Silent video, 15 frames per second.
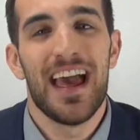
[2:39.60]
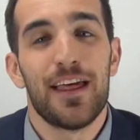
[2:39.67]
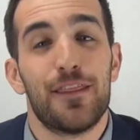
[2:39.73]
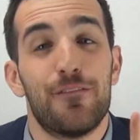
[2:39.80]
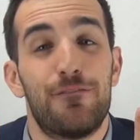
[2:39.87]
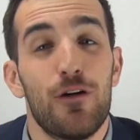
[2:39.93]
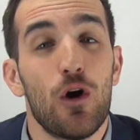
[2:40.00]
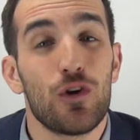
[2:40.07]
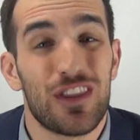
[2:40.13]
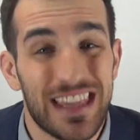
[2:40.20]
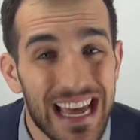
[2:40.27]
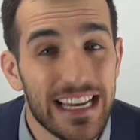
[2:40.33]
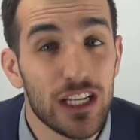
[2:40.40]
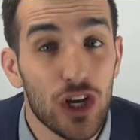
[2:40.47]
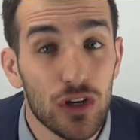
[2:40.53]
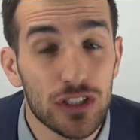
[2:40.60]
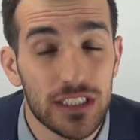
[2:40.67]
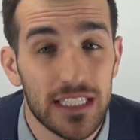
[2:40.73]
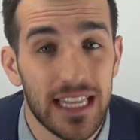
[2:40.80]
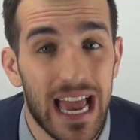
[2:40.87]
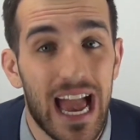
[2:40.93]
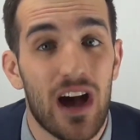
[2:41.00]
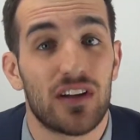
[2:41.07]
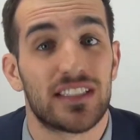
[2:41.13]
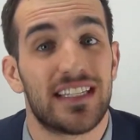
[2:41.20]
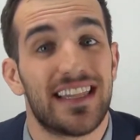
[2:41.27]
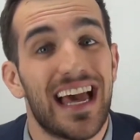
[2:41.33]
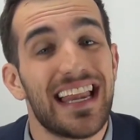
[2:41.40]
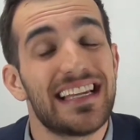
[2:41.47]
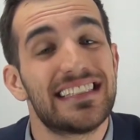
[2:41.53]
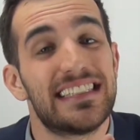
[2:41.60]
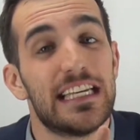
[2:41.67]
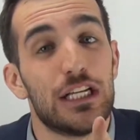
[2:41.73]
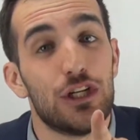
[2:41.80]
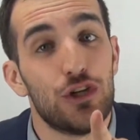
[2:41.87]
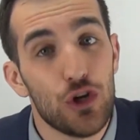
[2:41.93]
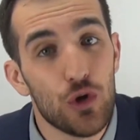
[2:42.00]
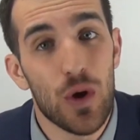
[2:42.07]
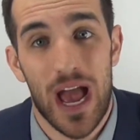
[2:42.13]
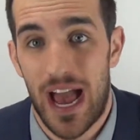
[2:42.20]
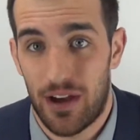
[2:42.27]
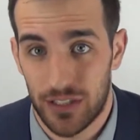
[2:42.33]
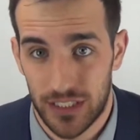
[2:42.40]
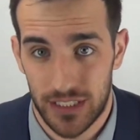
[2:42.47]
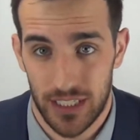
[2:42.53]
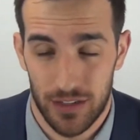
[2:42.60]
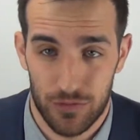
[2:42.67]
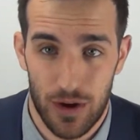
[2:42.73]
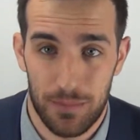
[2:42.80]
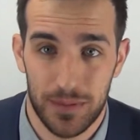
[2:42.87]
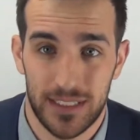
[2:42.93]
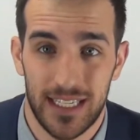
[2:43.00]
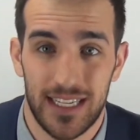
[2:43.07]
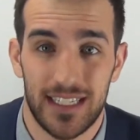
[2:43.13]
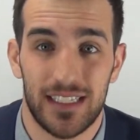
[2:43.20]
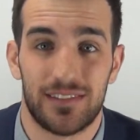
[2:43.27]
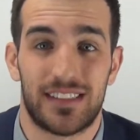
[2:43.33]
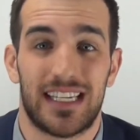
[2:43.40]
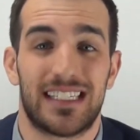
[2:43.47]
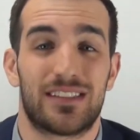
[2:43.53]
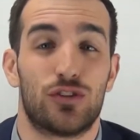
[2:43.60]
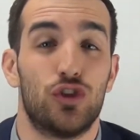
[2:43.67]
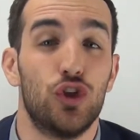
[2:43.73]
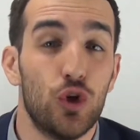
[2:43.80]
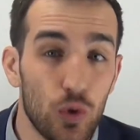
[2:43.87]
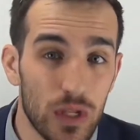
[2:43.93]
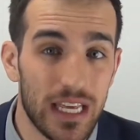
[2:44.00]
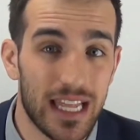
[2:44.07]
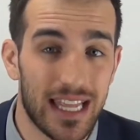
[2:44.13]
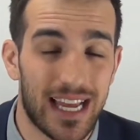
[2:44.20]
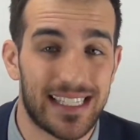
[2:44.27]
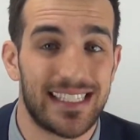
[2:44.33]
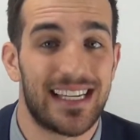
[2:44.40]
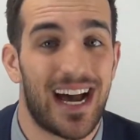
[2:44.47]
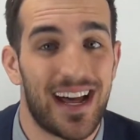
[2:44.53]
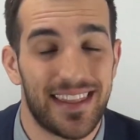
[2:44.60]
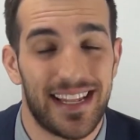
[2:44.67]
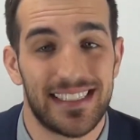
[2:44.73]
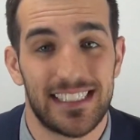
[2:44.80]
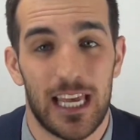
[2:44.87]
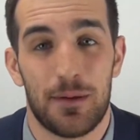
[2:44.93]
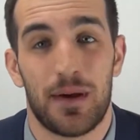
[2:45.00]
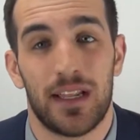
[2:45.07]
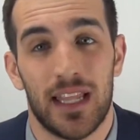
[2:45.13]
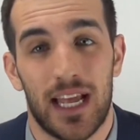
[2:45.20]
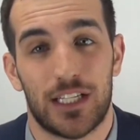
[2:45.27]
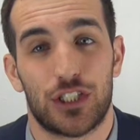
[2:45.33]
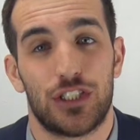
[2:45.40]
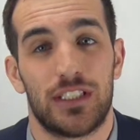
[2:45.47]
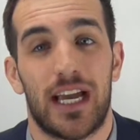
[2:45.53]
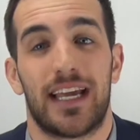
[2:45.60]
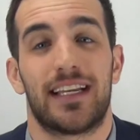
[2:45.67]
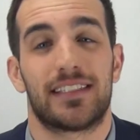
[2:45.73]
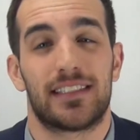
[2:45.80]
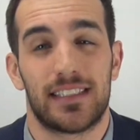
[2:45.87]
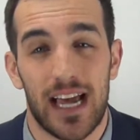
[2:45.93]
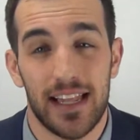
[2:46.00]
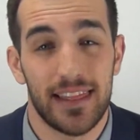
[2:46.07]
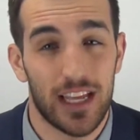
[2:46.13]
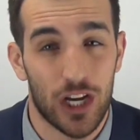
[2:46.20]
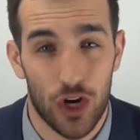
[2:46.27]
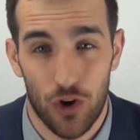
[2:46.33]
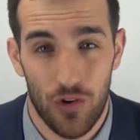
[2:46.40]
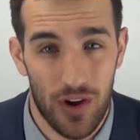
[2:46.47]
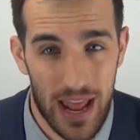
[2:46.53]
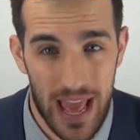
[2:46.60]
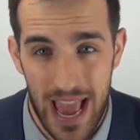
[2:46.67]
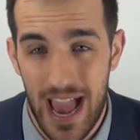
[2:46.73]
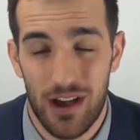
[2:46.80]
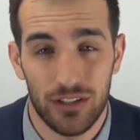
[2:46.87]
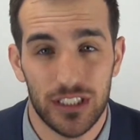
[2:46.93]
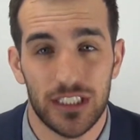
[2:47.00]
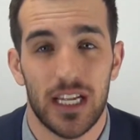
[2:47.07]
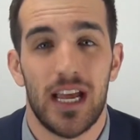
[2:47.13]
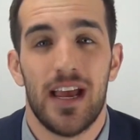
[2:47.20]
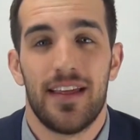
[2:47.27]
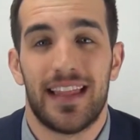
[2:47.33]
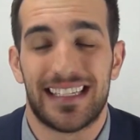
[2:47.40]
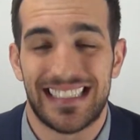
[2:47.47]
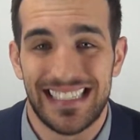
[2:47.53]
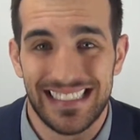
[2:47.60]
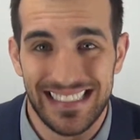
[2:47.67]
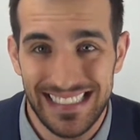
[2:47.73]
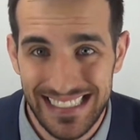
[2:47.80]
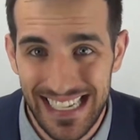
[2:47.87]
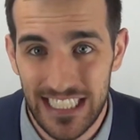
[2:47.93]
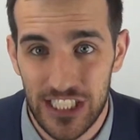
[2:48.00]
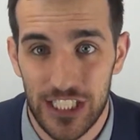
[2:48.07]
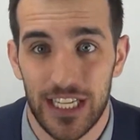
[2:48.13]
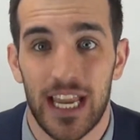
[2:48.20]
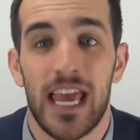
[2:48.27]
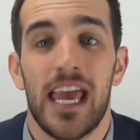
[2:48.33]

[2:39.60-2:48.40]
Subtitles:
The vote then goes to the House, and that is the new House of Representatives that is newly elected on that same election night. It's not the current House that's in session.